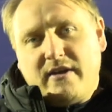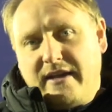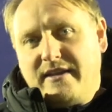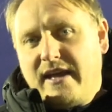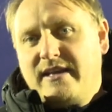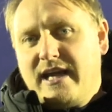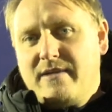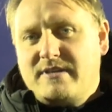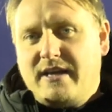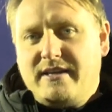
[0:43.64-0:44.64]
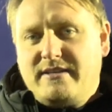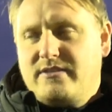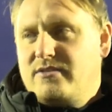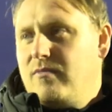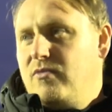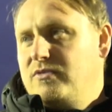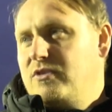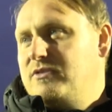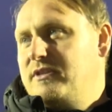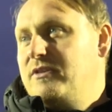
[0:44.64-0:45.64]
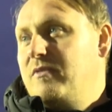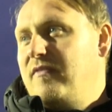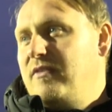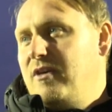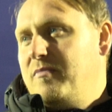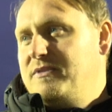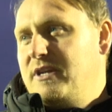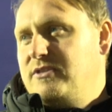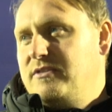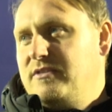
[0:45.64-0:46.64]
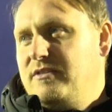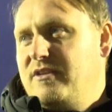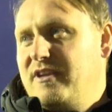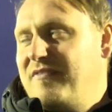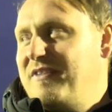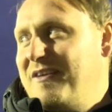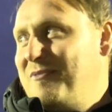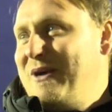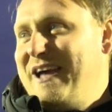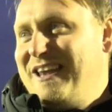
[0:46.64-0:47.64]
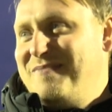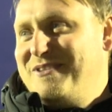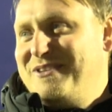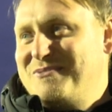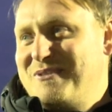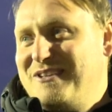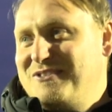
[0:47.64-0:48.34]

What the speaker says: in games like this, it's almost, because they do have a lot of possession, you can have that away element as well.